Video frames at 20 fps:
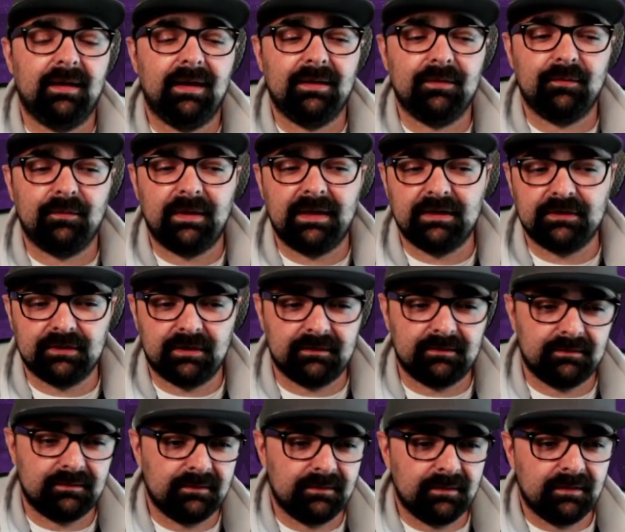and rage it.
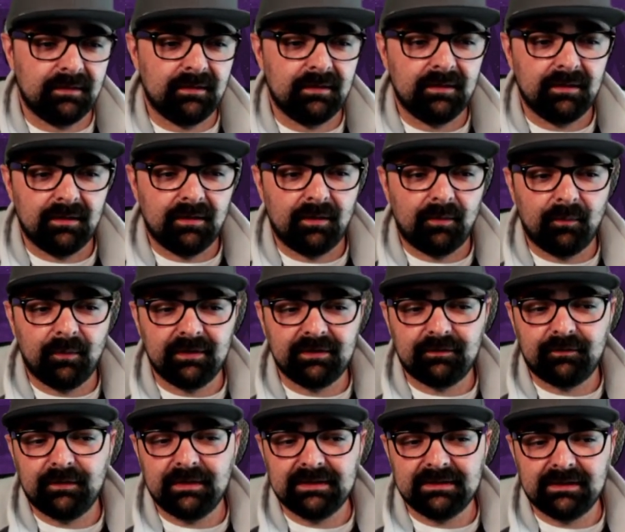What's
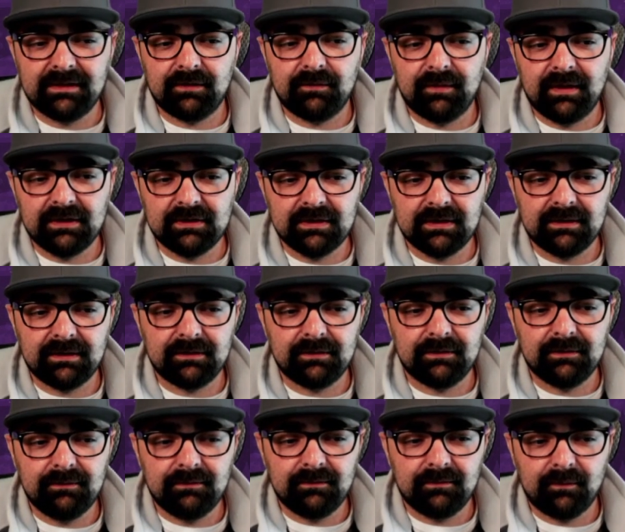freezing and raging going
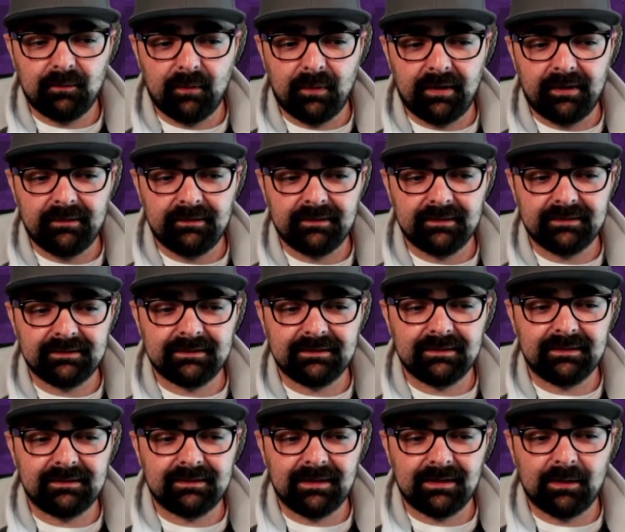to do? Well, it's
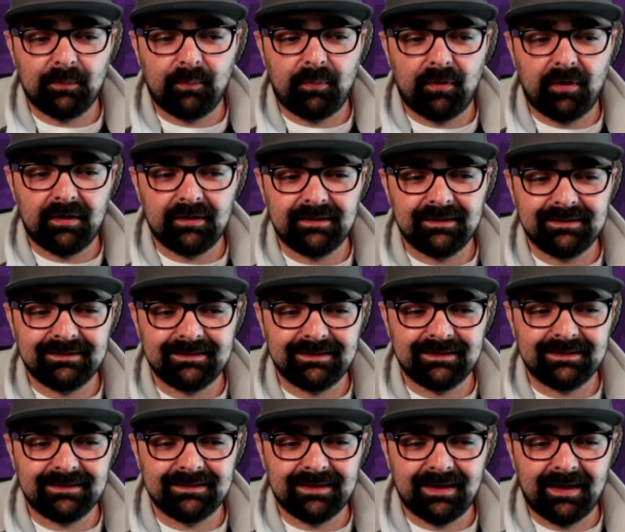going to take apart this
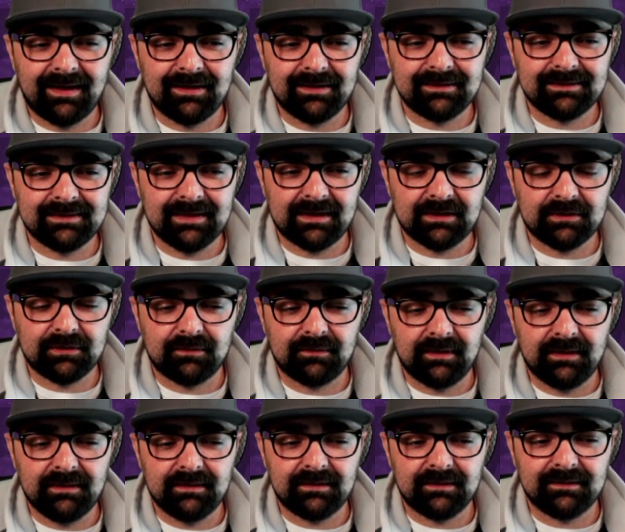entire section,
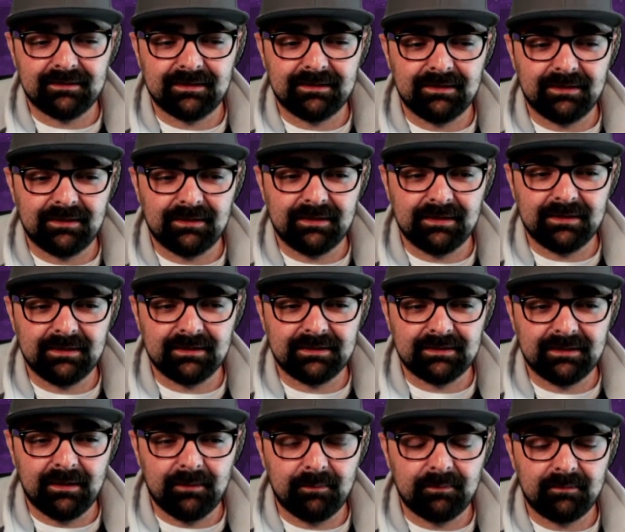right? It's going to clean
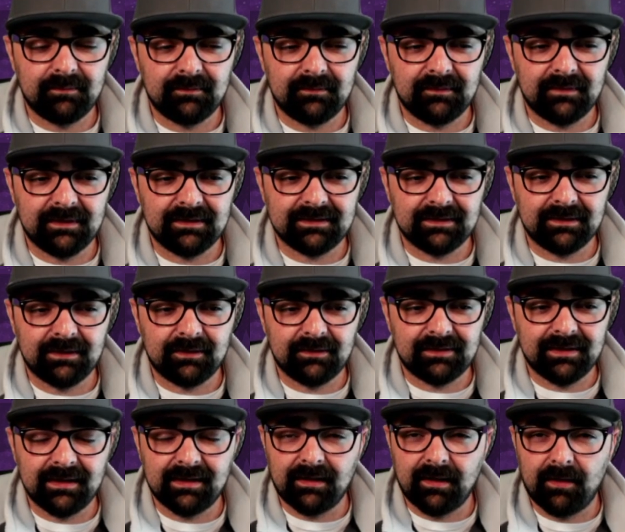this up. It's going to
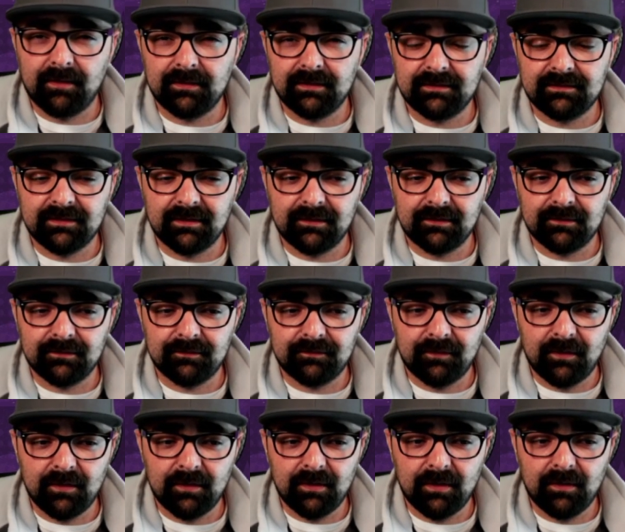take out the single
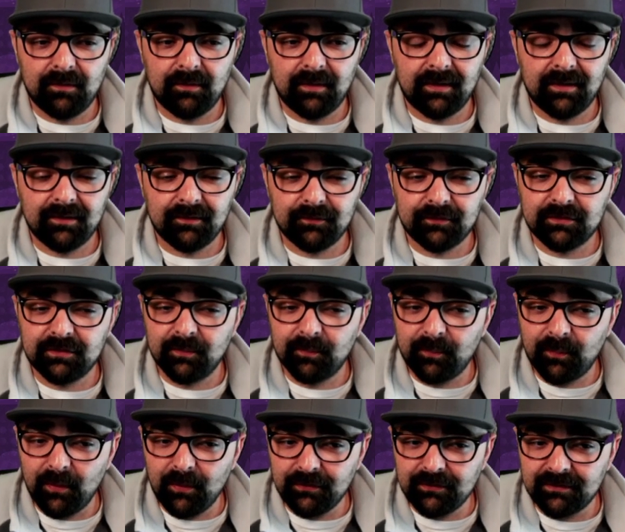Inferno, and it was
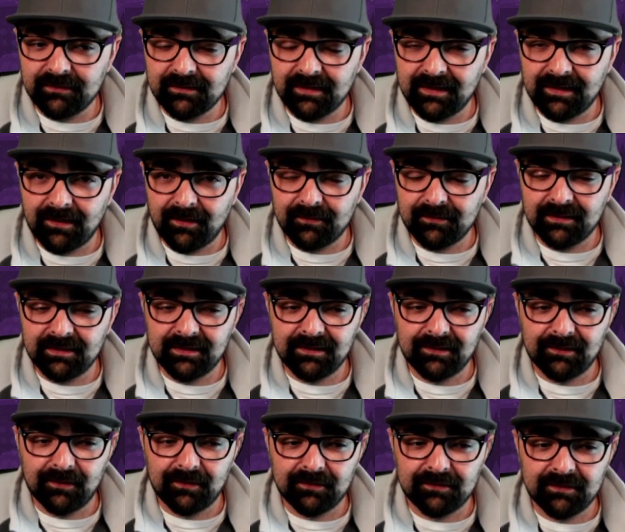supposed to take out the
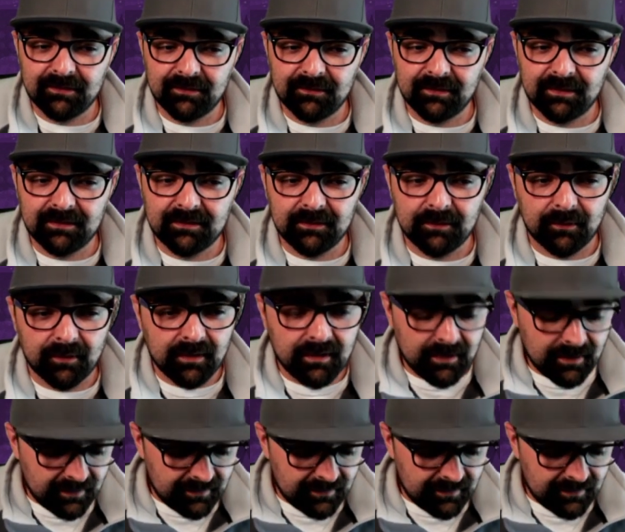Eagle Artillery too.